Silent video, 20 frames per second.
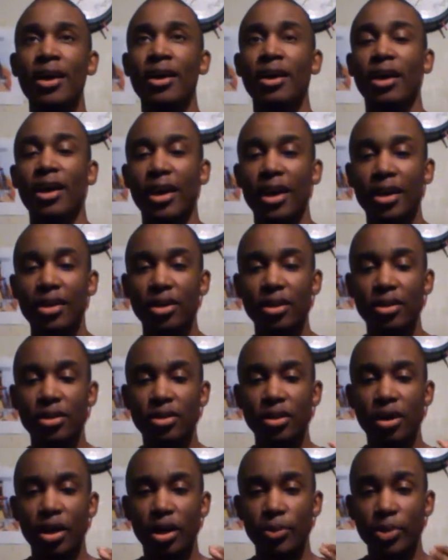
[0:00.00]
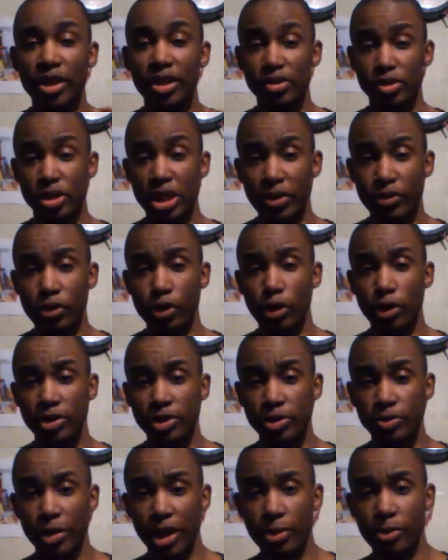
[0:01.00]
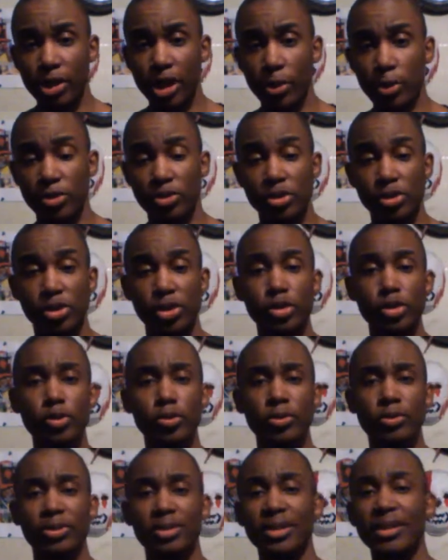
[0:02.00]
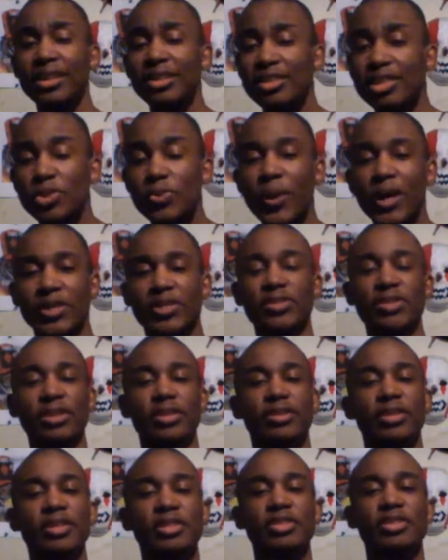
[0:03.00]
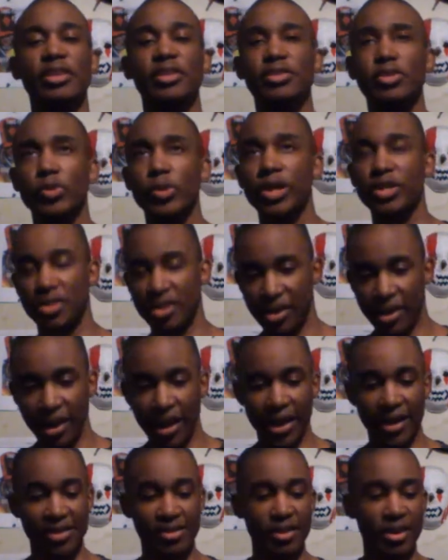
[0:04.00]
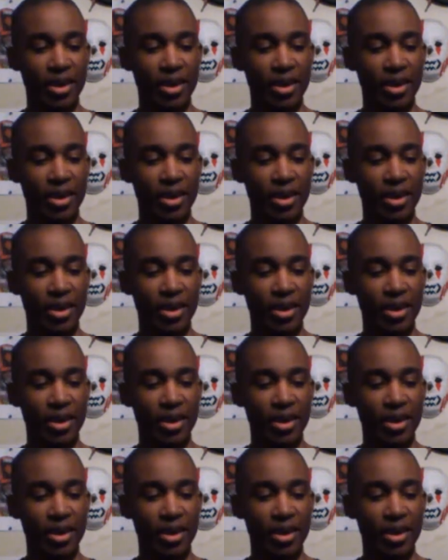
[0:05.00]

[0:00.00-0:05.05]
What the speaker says: and because you never know what you might be able to do, especially in this situation, guys.